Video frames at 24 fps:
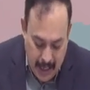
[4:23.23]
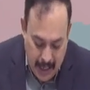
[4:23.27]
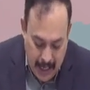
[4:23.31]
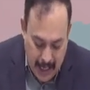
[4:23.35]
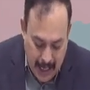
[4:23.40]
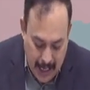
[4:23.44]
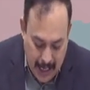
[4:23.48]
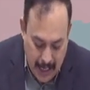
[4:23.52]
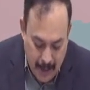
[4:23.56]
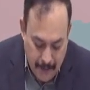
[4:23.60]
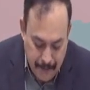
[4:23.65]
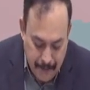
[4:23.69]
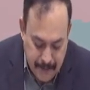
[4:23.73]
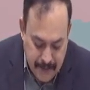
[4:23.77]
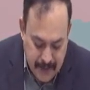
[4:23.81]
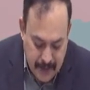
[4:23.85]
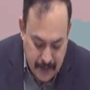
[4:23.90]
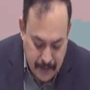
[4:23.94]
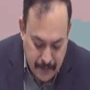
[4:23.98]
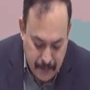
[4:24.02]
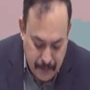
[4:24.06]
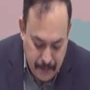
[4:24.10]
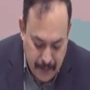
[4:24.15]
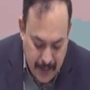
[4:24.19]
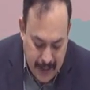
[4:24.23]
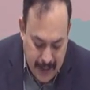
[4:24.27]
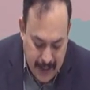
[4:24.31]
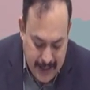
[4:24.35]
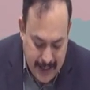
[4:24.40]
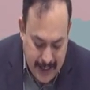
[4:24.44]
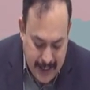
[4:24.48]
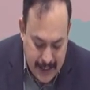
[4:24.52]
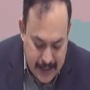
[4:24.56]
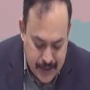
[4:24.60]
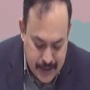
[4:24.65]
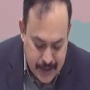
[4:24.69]
After 5
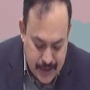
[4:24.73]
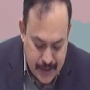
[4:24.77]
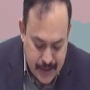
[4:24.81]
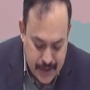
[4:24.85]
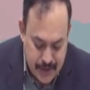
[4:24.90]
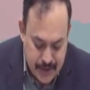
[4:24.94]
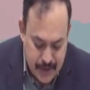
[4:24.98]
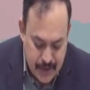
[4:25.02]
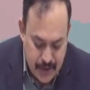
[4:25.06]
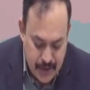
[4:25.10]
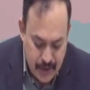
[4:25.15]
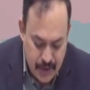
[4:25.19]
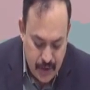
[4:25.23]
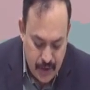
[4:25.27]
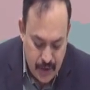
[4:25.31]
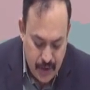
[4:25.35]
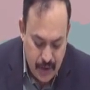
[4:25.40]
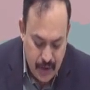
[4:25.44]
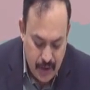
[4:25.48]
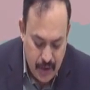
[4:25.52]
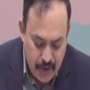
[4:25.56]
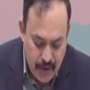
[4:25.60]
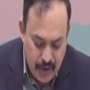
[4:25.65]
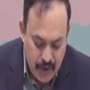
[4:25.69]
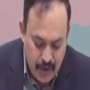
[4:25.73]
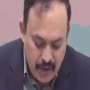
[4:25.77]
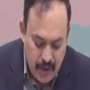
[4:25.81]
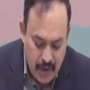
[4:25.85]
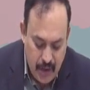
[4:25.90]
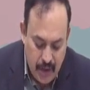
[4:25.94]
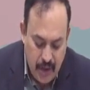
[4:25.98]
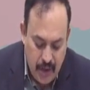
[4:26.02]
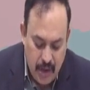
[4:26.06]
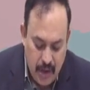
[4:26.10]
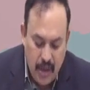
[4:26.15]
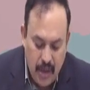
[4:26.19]
days
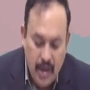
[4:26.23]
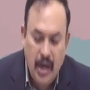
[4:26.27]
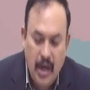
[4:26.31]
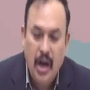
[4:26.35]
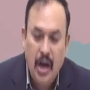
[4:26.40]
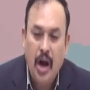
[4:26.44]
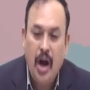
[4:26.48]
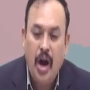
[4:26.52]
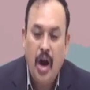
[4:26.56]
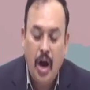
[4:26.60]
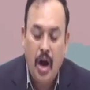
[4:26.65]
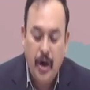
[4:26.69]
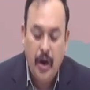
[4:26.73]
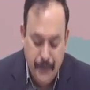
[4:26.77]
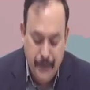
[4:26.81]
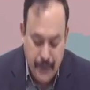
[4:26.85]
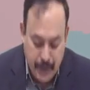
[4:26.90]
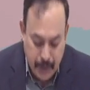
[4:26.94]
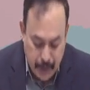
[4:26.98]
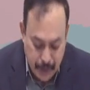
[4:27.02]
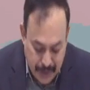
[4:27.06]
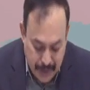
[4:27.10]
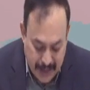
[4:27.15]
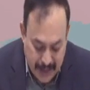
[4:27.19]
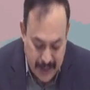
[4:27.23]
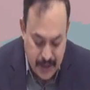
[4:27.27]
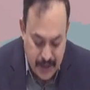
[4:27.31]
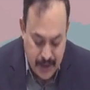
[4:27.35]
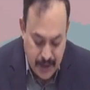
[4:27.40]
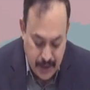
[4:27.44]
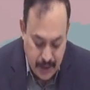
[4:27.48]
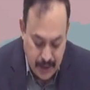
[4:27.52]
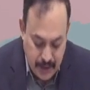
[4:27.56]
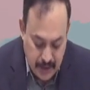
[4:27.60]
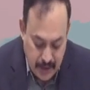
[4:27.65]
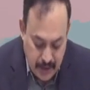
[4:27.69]
of due date
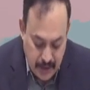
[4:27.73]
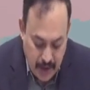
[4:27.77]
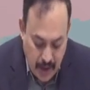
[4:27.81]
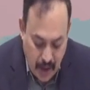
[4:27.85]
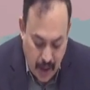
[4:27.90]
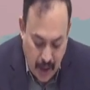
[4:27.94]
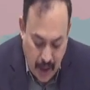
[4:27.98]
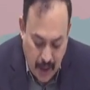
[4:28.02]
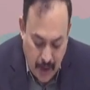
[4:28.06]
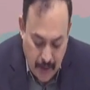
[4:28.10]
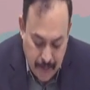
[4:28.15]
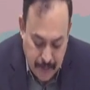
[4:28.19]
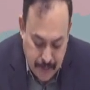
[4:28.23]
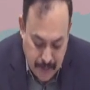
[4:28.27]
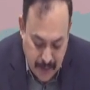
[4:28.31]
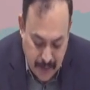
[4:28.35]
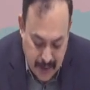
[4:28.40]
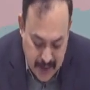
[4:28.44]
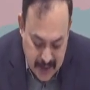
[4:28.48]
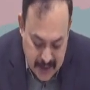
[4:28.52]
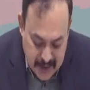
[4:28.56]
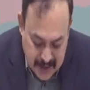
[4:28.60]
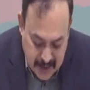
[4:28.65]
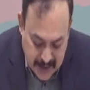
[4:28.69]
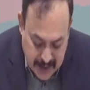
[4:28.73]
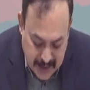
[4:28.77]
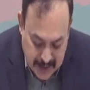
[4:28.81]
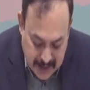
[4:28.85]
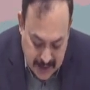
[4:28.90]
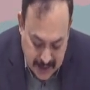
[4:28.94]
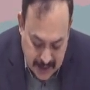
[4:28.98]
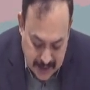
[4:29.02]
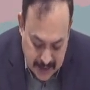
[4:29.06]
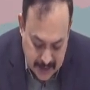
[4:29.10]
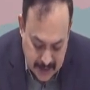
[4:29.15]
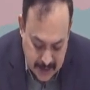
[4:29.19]
of furnishing the
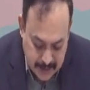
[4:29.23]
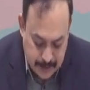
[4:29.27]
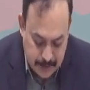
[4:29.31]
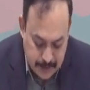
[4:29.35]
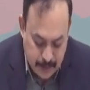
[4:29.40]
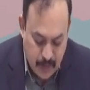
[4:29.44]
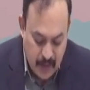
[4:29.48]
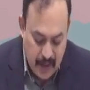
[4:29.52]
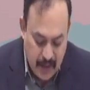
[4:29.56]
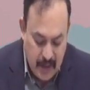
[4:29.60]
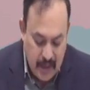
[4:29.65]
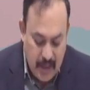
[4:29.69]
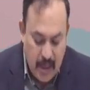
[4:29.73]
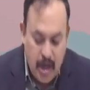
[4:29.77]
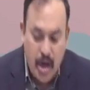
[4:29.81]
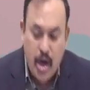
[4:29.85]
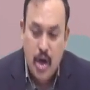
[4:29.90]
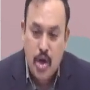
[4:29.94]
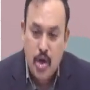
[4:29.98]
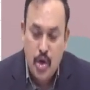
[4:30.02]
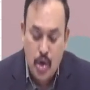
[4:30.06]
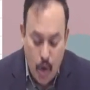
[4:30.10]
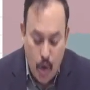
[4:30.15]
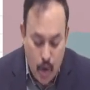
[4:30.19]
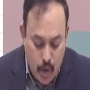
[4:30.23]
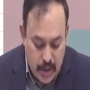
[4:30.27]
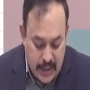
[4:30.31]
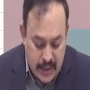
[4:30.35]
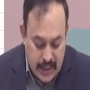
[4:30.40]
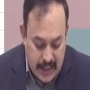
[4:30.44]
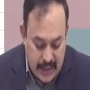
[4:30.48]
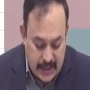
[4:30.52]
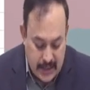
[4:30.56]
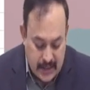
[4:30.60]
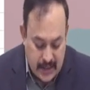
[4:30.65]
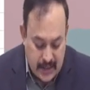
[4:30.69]
return,
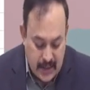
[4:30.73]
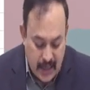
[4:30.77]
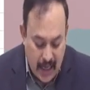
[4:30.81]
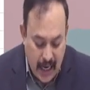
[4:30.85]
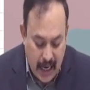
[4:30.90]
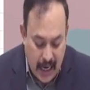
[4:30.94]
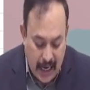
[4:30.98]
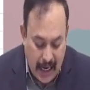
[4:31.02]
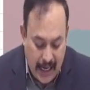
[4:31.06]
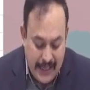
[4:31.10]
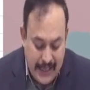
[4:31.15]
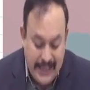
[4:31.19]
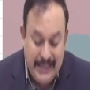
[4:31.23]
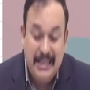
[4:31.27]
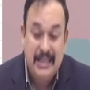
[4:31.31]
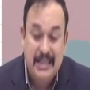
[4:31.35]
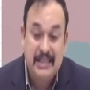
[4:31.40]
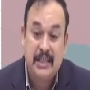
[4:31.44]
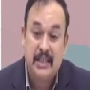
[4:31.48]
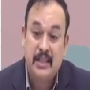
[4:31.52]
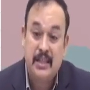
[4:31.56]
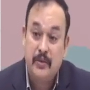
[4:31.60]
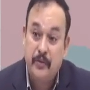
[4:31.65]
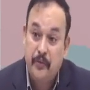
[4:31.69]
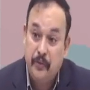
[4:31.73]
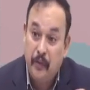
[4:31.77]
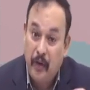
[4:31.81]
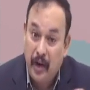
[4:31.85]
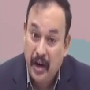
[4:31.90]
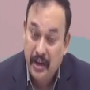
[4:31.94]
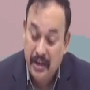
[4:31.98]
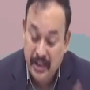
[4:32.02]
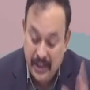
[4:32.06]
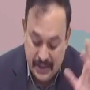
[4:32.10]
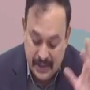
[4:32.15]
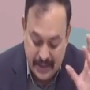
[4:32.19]
notice under section
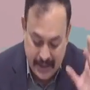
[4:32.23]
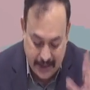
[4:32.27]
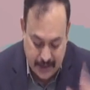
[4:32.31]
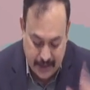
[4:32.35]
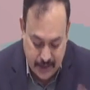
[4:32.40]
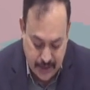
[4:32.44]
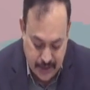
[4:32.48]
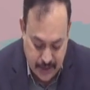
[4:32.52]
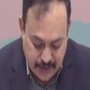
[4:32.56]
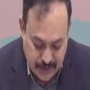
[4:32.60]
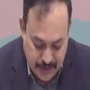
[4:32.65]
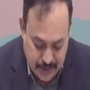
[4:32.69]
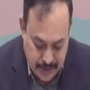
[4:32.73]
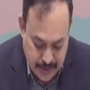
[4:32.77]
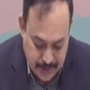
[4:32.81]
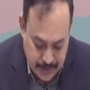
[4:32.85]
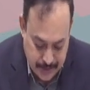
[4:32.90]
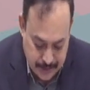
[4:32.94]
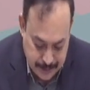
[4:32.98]
46